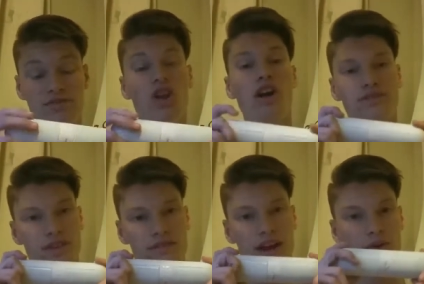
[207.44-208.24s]
not
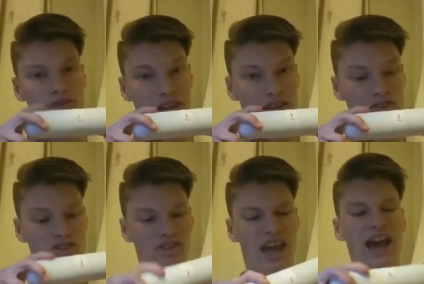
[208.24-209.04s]
7 hours. I can
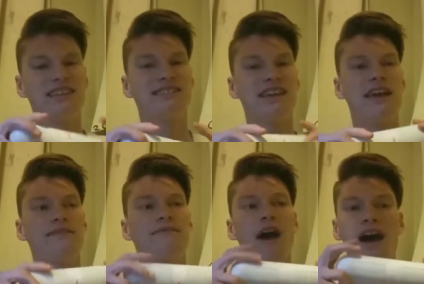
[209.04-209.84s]
assure you that. I'd say
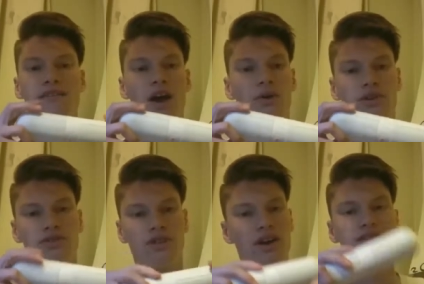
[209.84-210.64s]
5 hours,
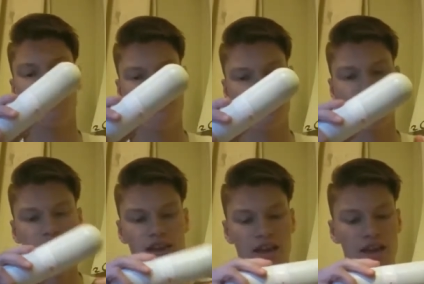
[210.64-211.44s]
not 7.
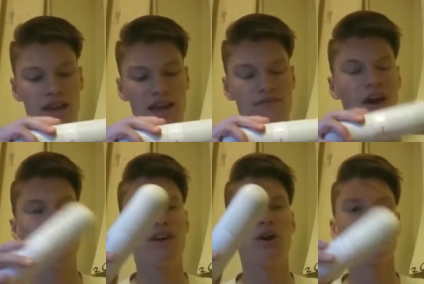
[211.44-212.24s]
And
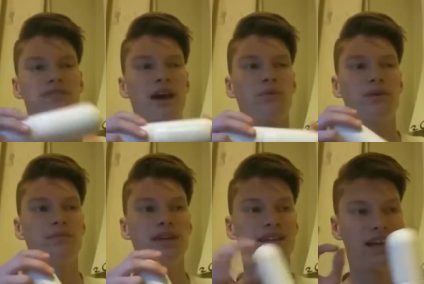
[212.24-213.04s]
5 hours, that would
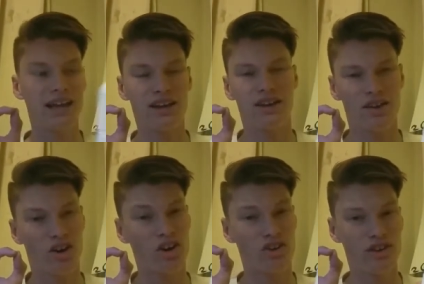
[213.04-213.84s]
be like
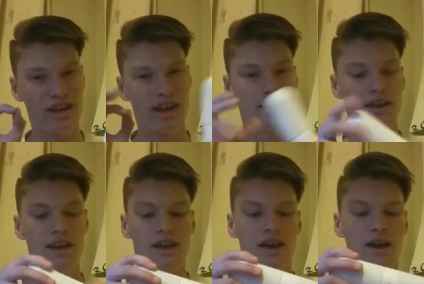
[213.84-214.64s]
on a good day.
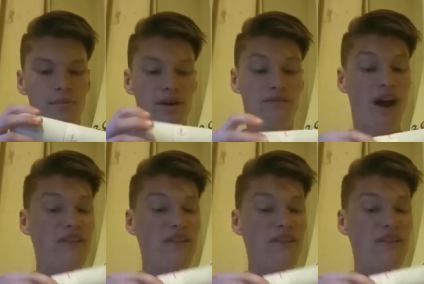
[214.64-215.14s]
But